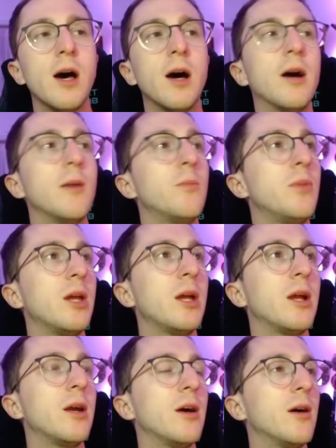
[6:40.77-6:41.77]

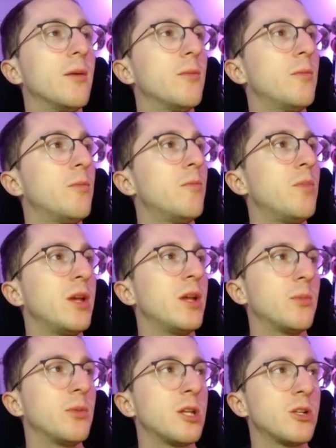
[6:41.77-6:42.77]
being a
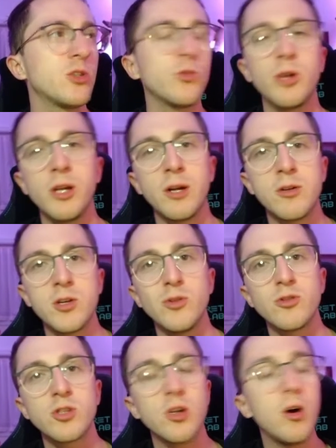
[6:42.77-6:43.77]
potential bring on
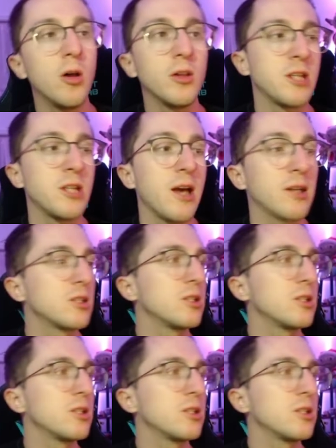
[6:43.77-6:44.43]
almost all attacks.